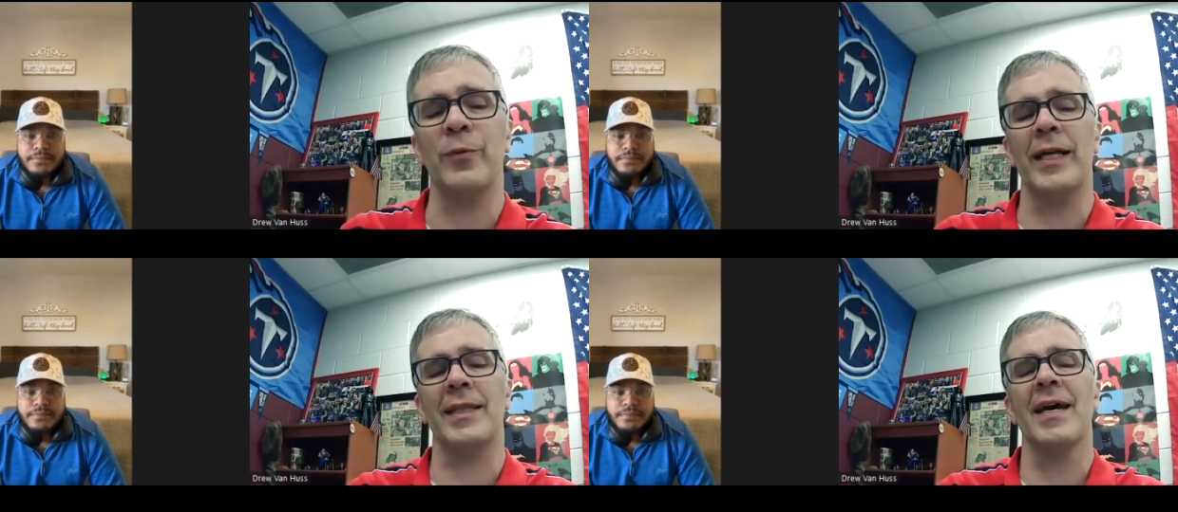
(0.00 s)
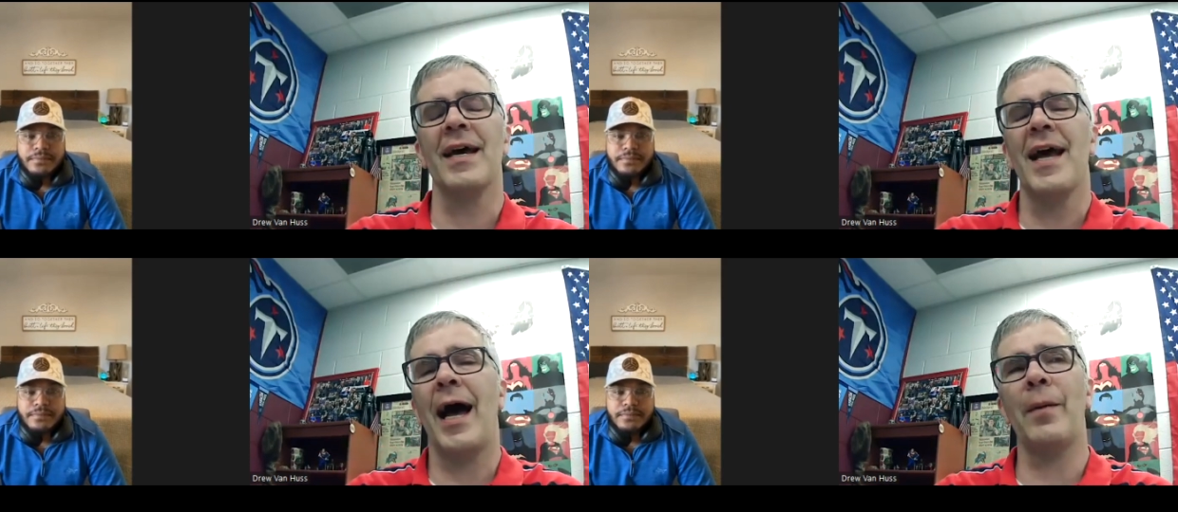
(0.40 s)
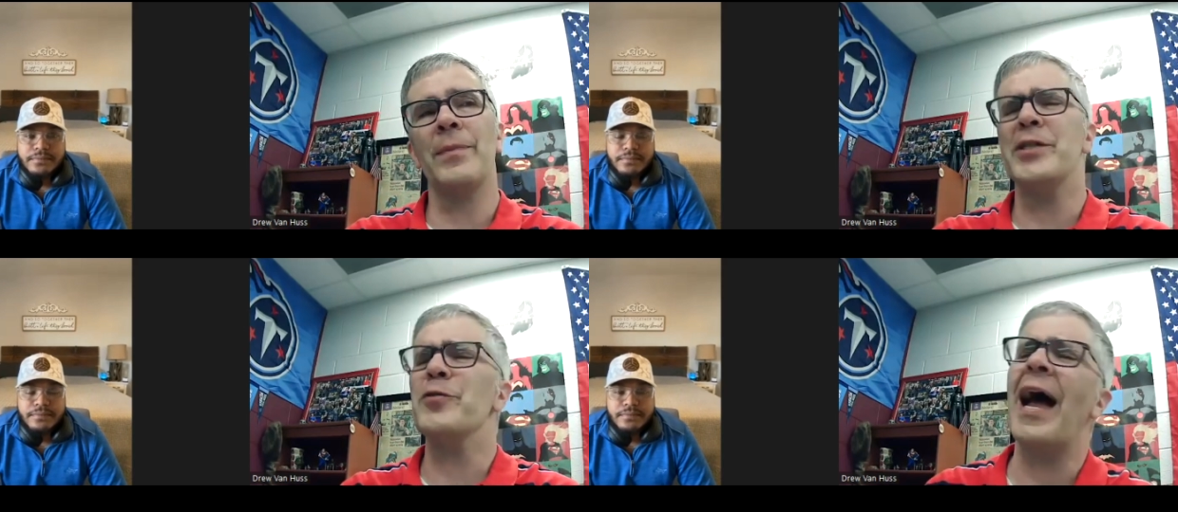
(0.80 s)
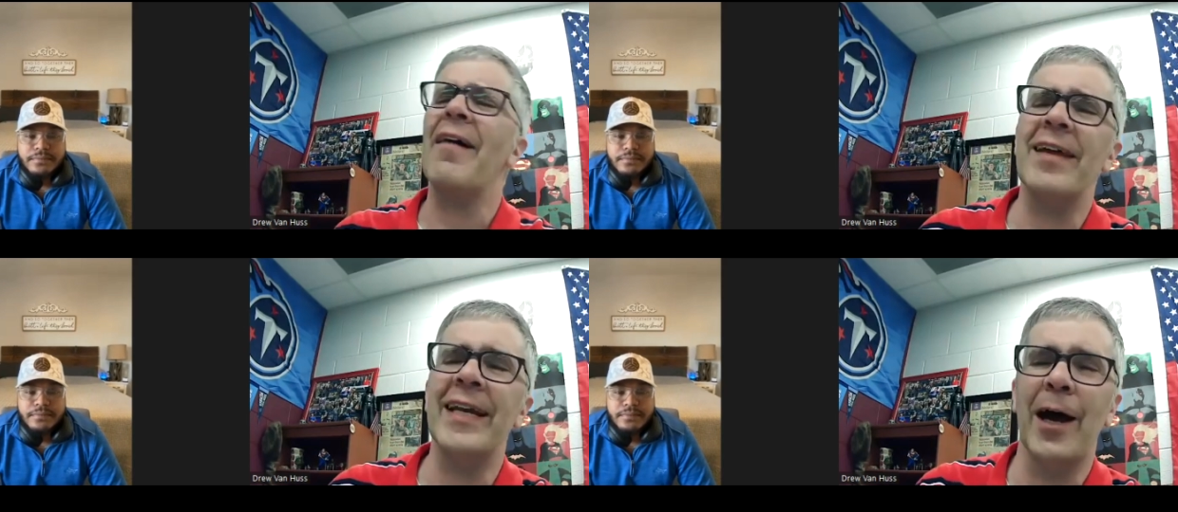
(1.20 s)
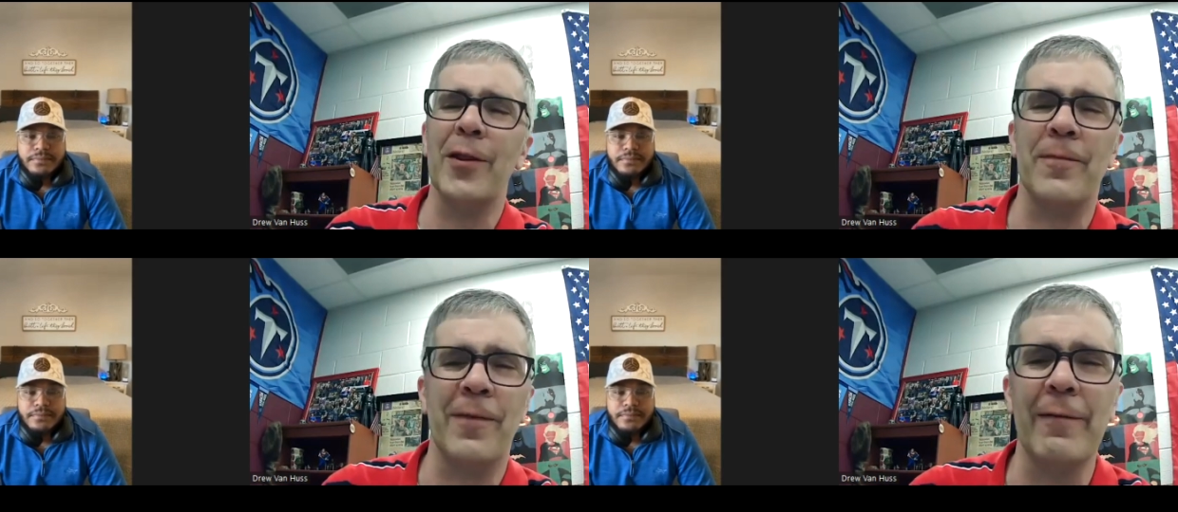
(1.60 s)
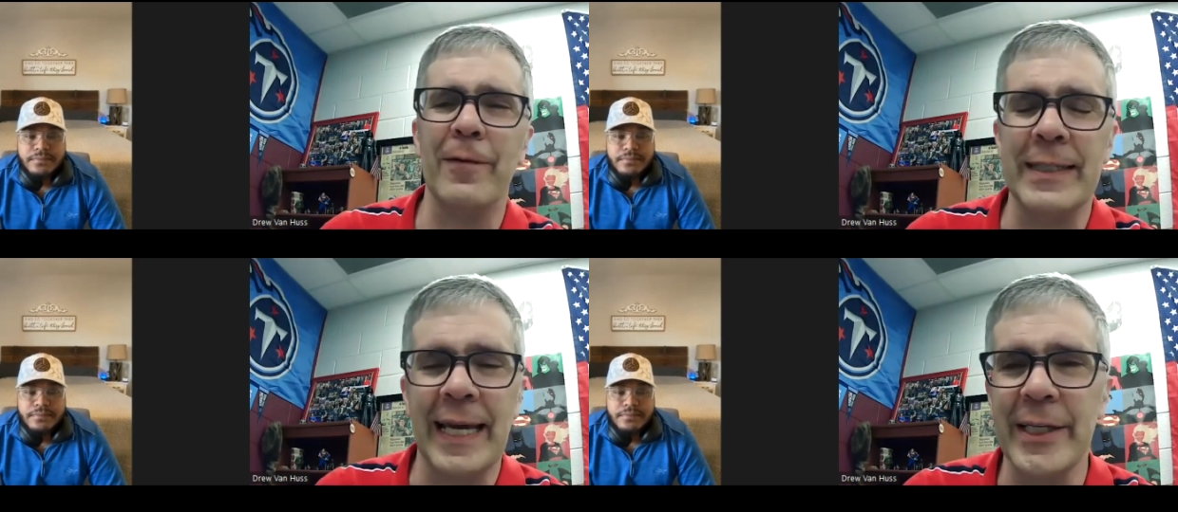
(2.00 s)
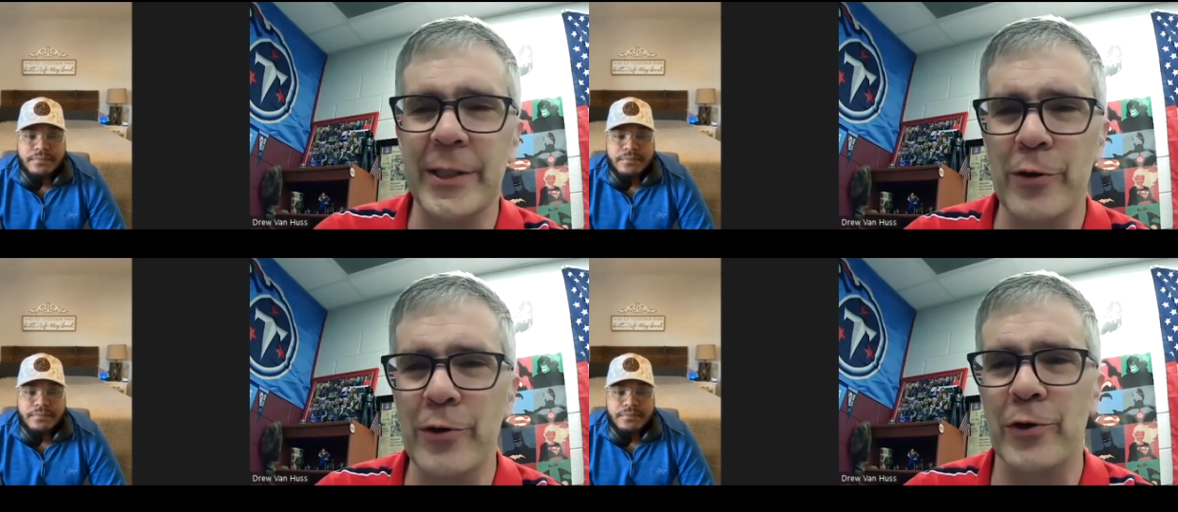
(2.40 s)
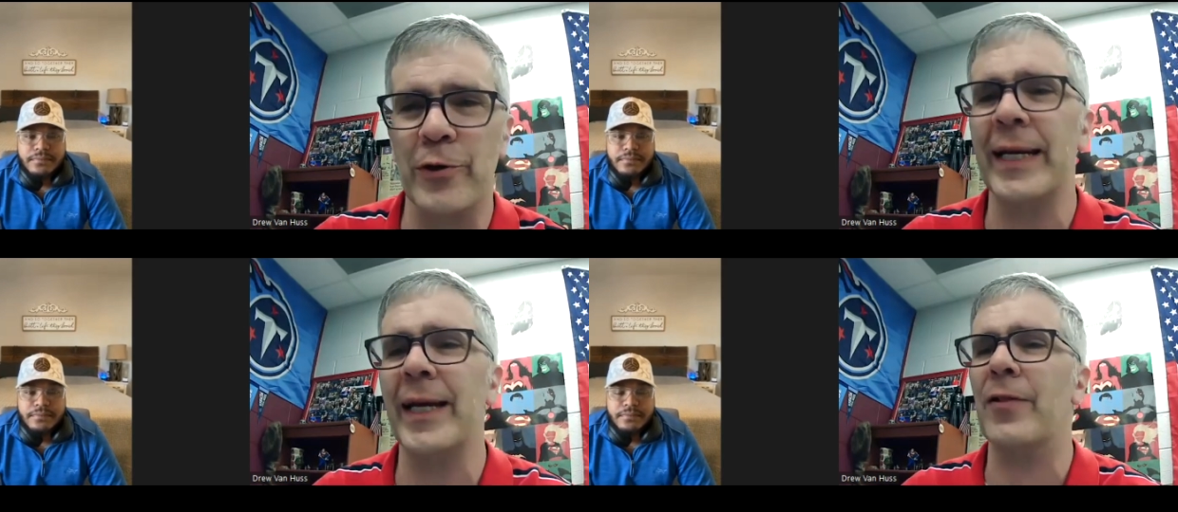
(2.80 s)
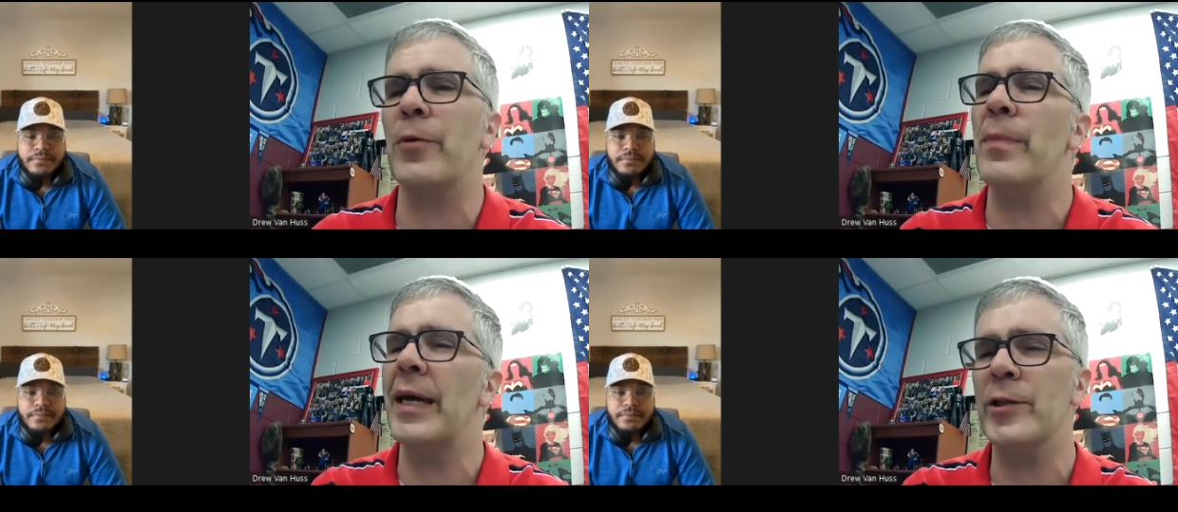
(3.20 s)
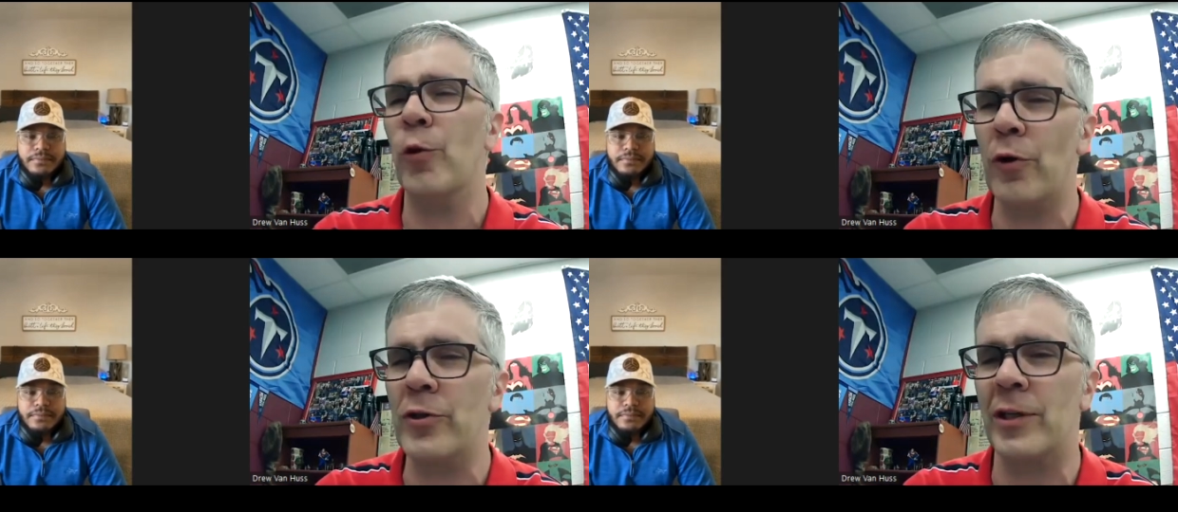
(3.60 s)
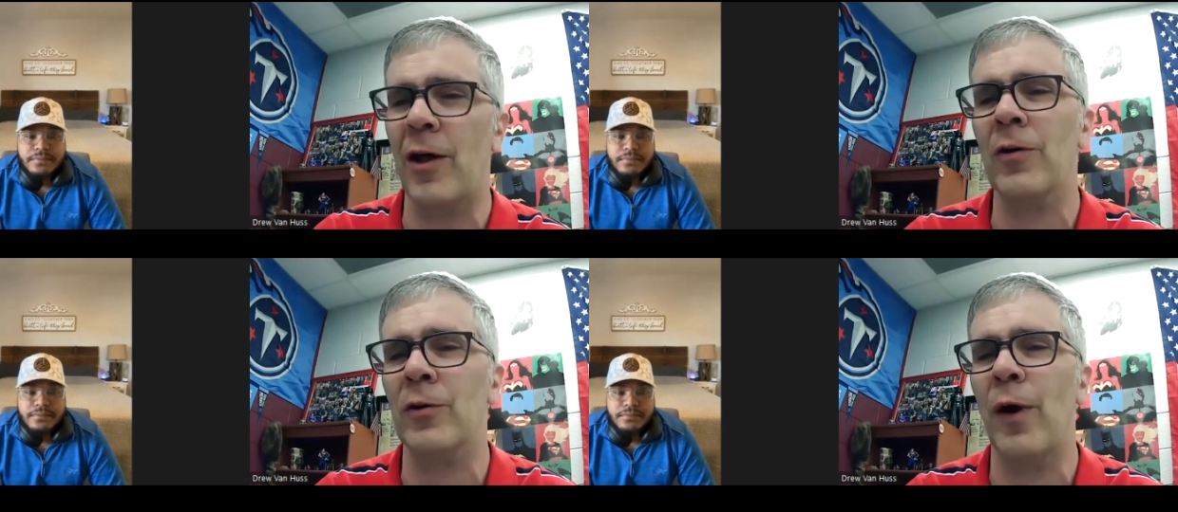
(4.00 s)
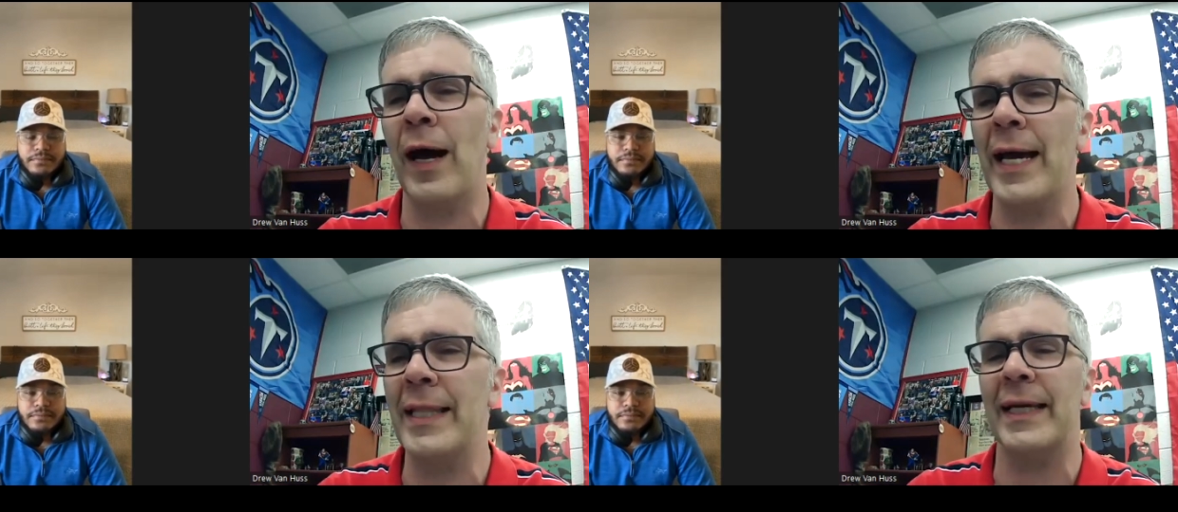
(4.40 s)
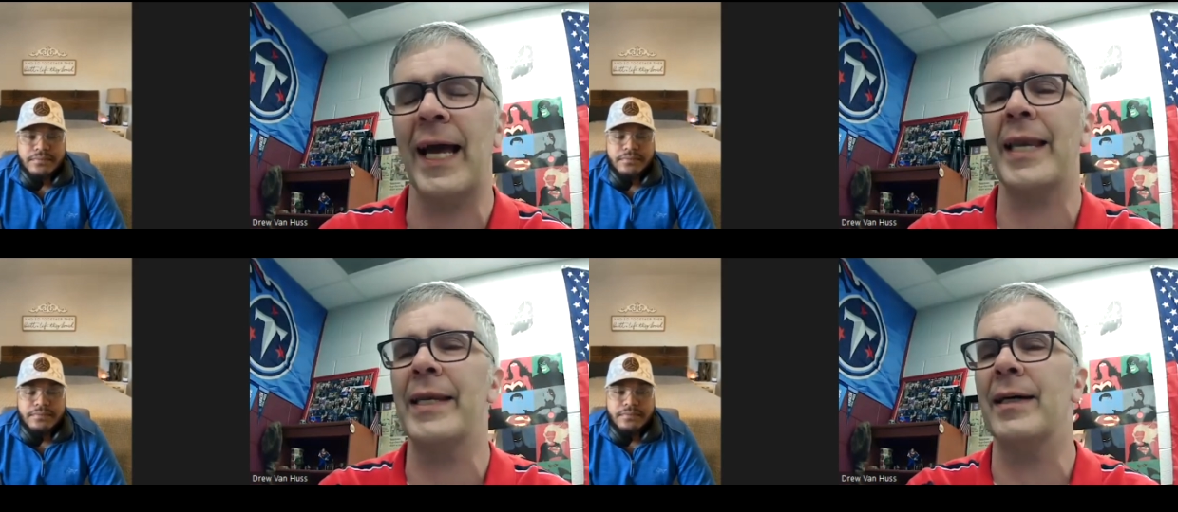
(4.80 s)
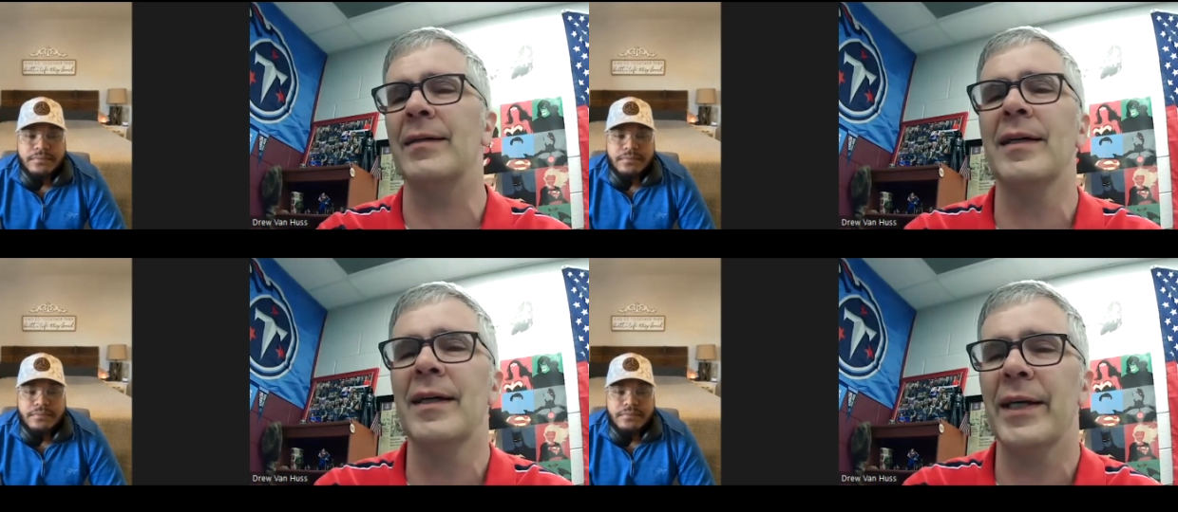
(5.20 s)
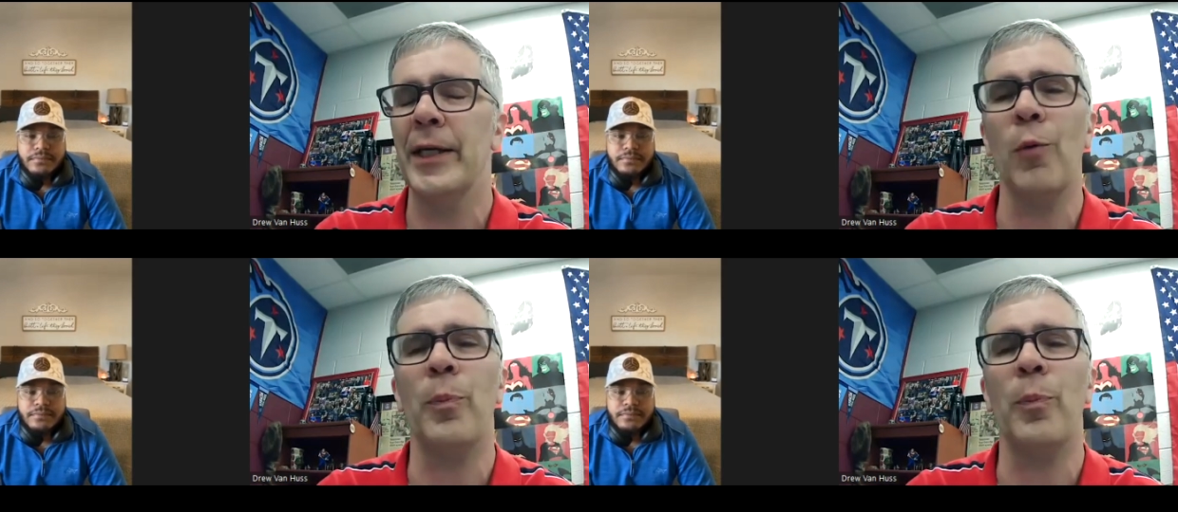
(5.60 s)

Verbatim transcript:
Speaker 1: with. Um, did you have any other favorite teachers or any other mentors along the way that kind of you know